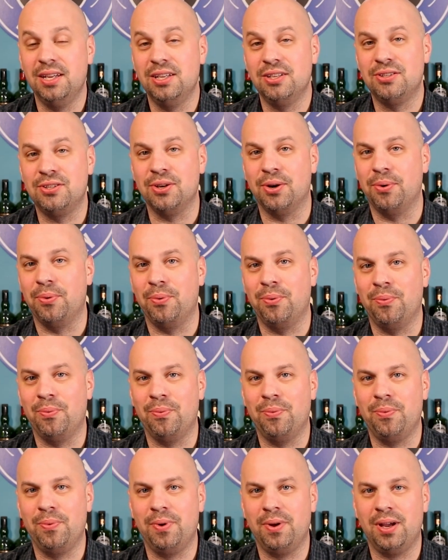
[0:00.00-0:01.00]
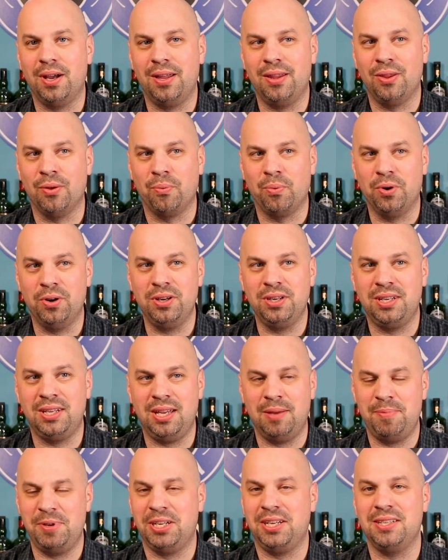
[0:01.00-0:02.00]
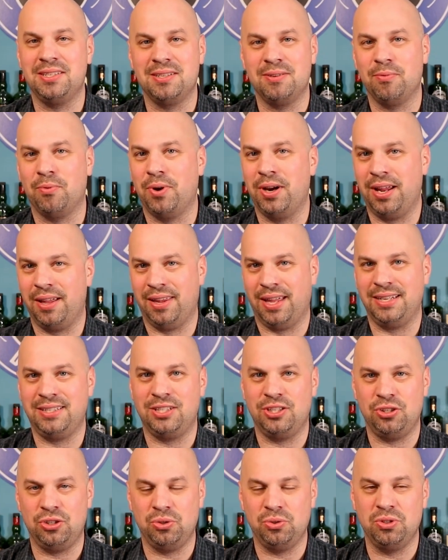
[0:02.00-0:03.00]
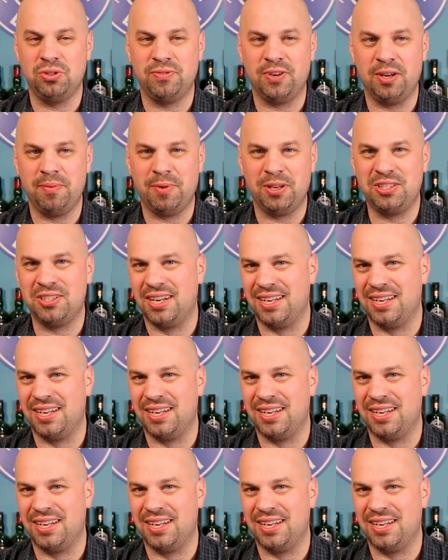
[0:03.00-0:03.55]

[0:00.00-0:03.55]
So the word gimmick isn't one I like to use very much,